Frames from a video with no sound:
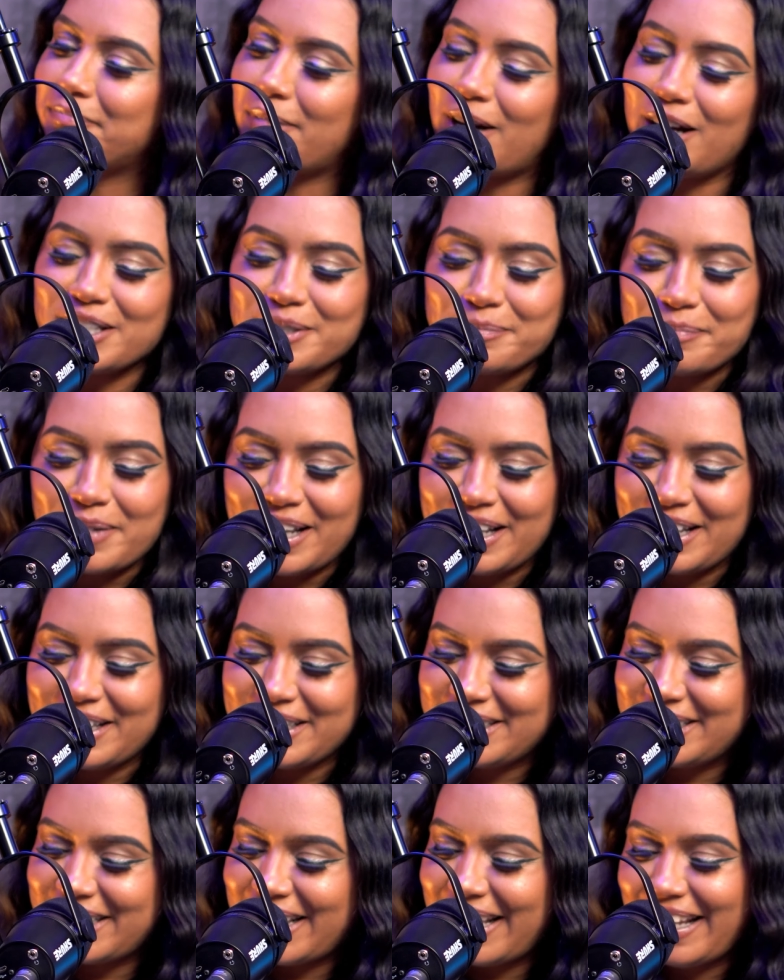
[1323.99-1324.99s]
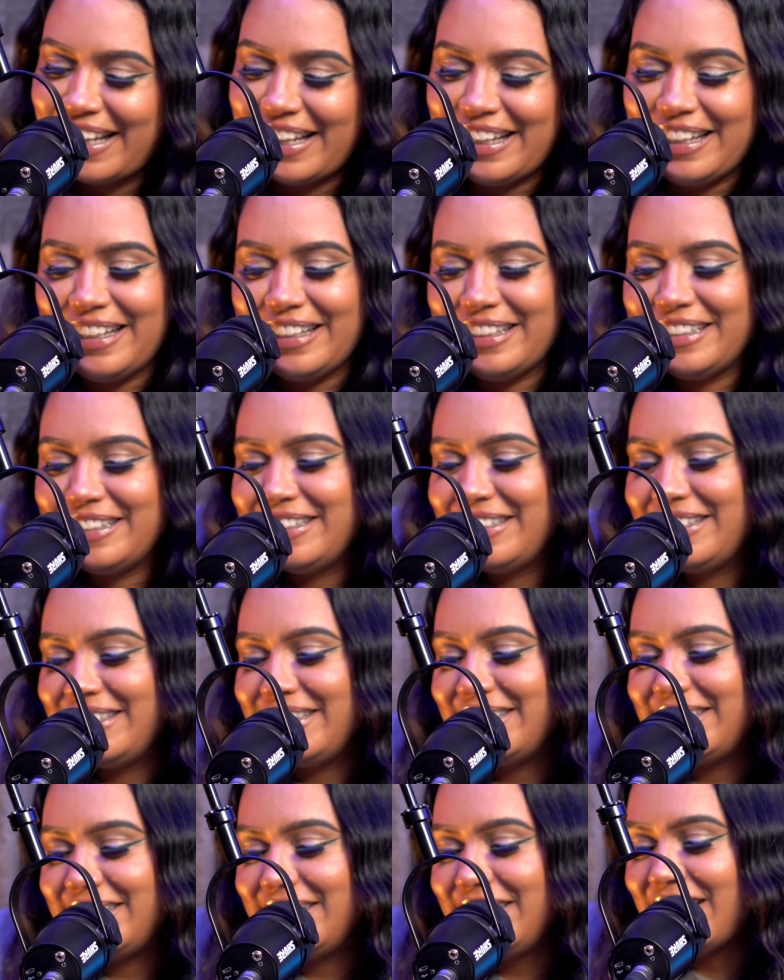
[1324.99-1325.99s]
Boss man said,
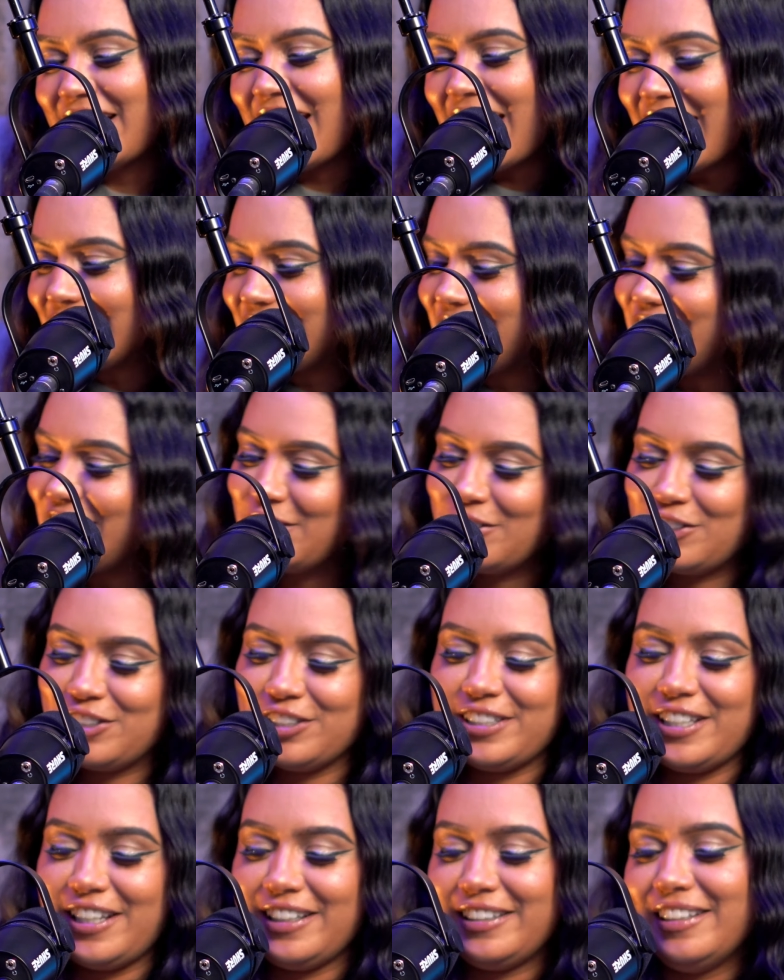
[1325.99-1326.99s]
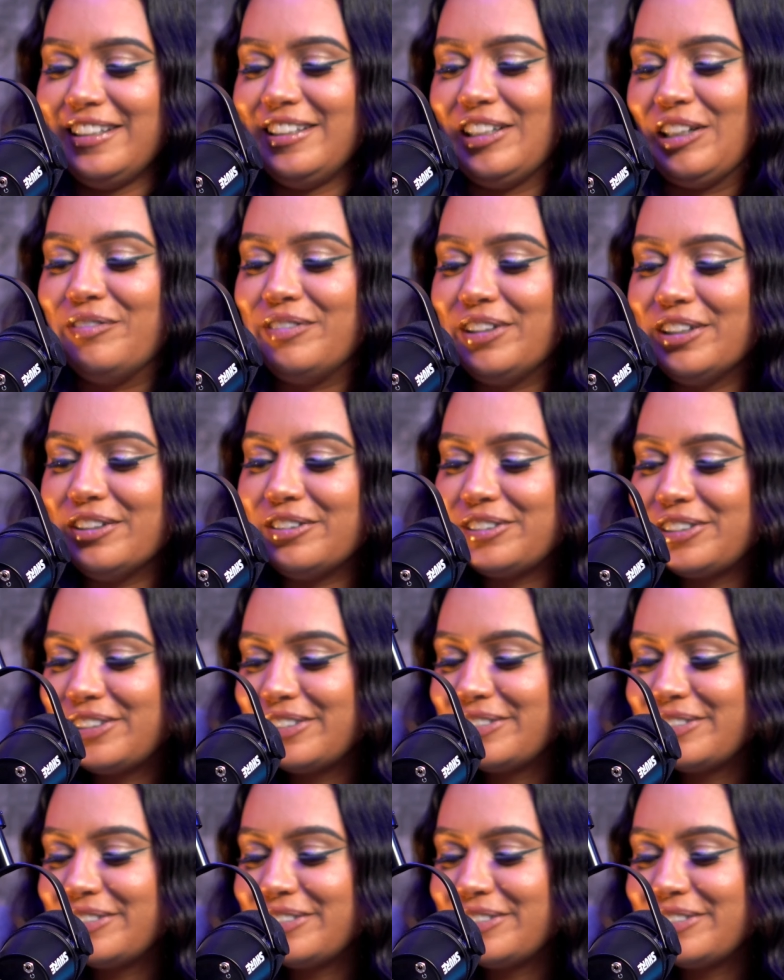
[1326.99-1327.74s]
I think you should take the interviews.